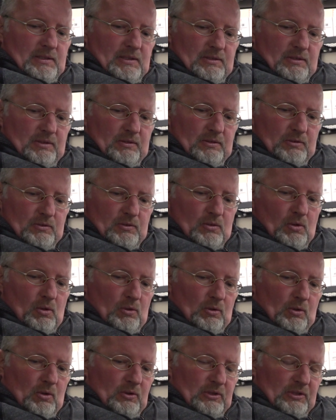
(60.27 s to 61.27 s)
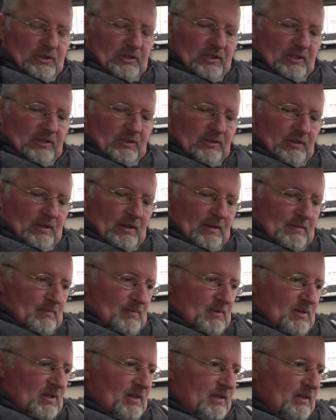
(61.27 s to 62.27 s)
this door lock
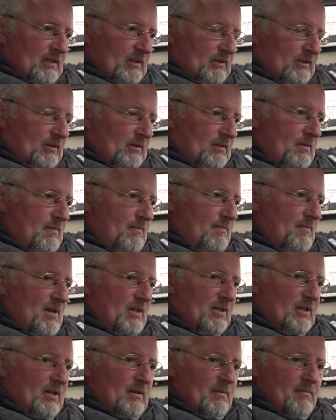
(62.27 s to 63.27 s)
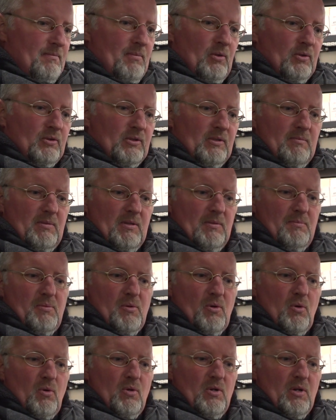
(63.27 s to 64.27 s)
system has many possible
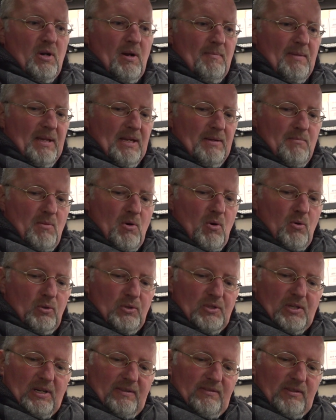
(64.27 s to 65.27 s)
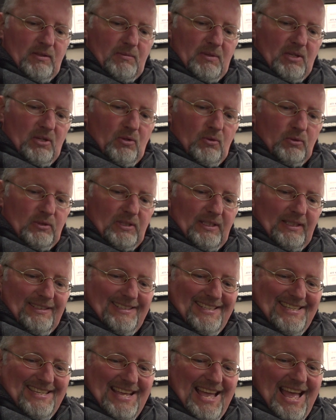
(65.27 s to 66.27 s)
programming modes. I will be
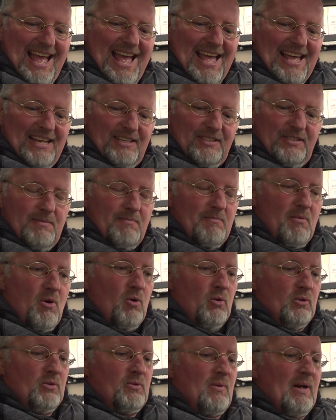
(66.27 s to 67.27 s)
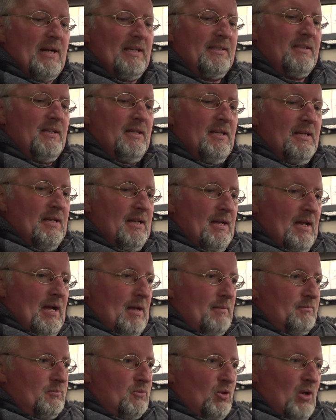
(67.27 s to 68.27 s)
using the add mode, right?
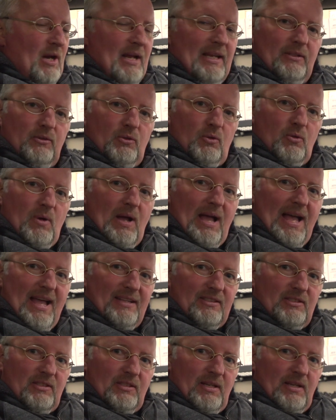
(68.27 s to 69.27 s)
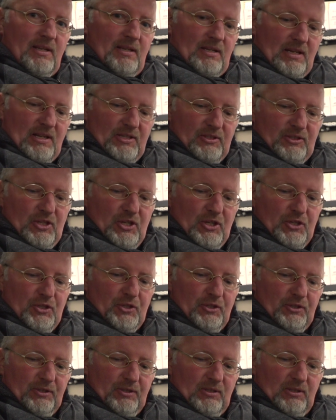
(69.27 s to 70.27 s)
I'm trying to add
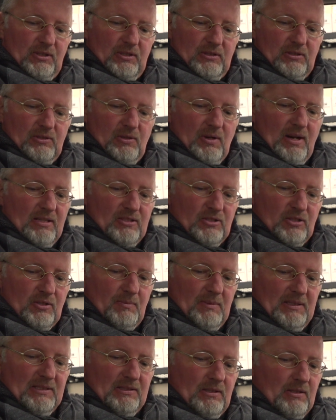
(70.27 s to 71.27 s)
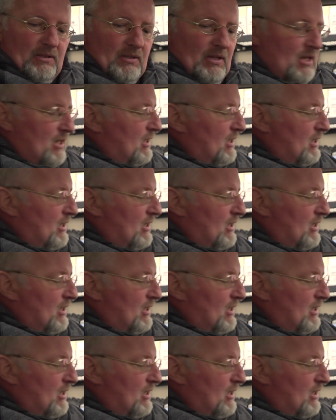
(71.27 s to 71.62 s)
additional transmitter.